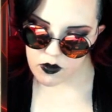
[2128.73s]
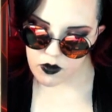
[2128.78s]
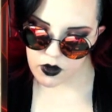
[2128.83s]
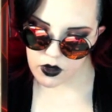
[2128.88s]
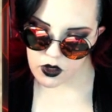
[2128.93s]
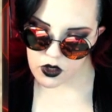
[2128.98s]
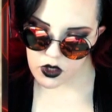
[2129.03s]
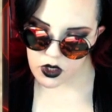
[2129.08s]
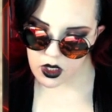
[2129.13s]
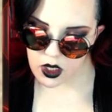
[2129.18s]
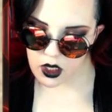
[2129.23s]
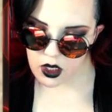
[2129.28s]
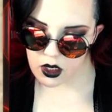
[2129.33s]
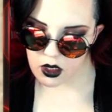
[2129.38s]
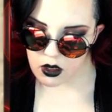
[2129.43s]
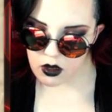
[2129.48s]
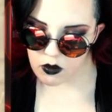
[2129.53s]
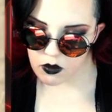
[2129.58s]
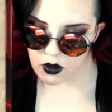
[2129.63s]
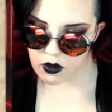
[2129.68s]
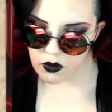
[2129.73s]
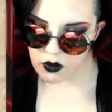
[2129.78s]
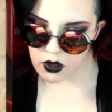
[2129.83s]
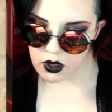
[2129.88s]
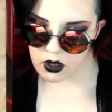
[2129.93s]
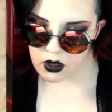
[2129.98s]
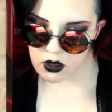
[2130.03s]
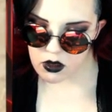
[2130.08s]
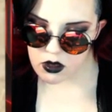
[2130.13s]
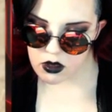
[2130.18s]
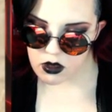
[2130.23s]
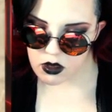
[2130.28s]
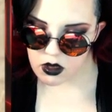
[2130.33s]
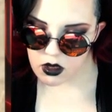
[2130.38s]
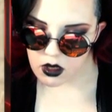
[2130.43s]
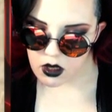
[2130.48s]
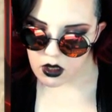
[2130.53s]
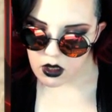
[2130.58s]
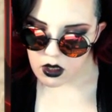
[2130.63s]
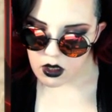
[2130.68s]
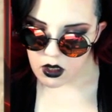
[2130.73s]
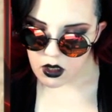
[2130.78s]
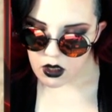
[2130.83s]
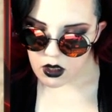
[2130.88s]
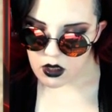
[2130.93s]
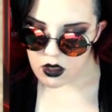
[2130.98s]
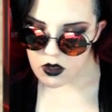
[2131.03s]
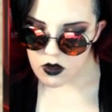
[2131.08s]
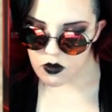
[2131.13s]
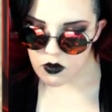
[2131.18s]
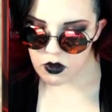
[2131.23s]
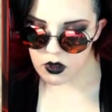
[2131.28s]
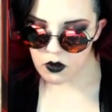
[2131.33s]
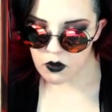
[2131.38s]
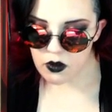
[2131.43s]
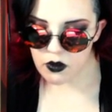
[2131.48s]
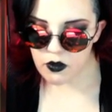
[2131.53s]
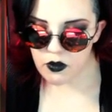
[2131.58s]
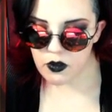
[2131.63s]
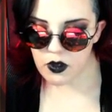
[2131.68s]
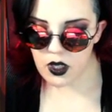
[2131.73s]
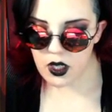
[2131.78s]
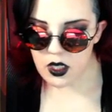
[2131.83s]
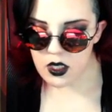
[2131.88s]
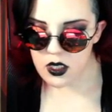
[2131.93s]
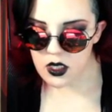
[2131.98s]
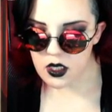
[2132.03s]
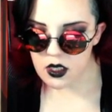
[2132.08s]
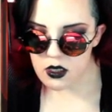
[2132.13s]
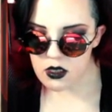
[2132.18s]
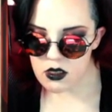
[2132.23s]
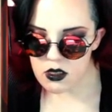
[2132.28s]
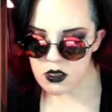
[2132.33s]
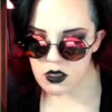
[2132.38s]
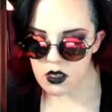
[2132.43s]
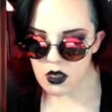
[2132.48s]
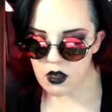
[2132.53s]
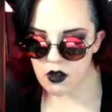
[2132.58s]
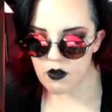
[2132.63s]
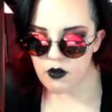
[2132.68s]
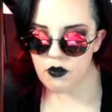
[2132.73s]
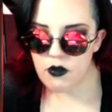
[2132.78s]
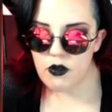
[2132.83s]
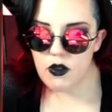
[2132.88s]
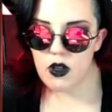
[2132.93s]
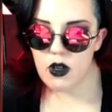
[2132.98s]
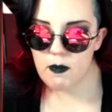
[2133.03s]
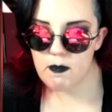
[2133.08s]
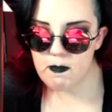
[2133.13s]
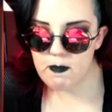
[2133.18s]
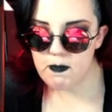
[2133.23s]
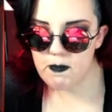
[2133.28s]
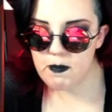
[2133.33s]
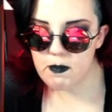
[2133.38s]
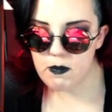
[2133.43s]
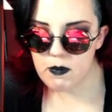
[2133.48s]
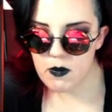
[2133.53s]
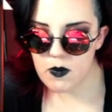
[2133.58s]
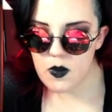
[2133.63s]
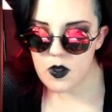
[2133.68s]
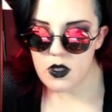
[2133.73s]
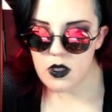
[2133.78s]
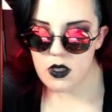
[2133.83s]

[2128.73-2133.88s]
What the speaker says: It's very shiny, whatever that is. It's really reflecting stuff. I'll